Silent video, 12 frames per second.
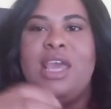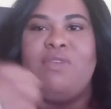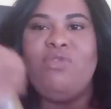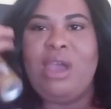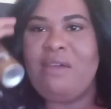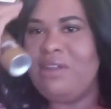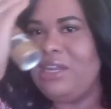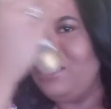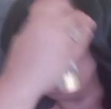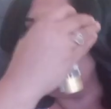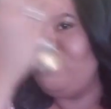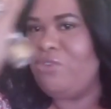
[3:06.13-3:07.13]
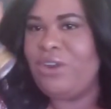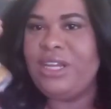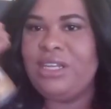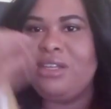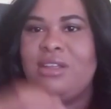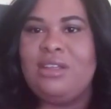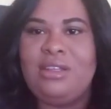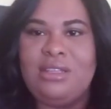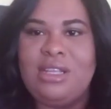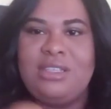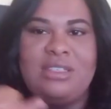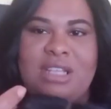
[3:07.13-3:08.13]
If you have a lace front,
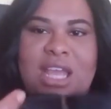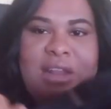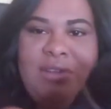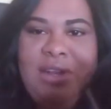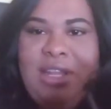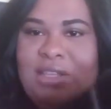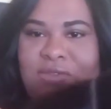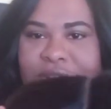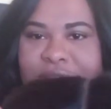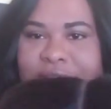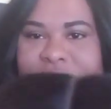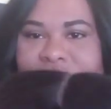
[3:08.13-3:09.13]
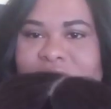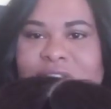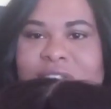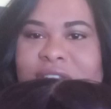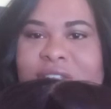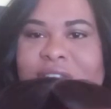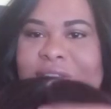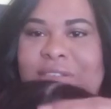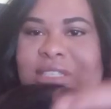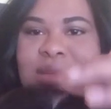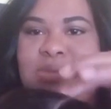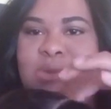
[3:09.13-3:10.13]
this is not a lace front, this is just a
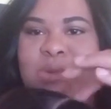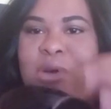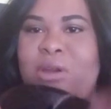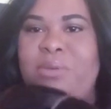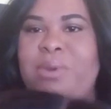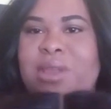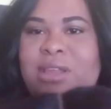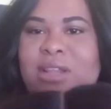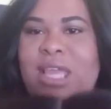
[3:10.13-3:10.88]
simple part wig.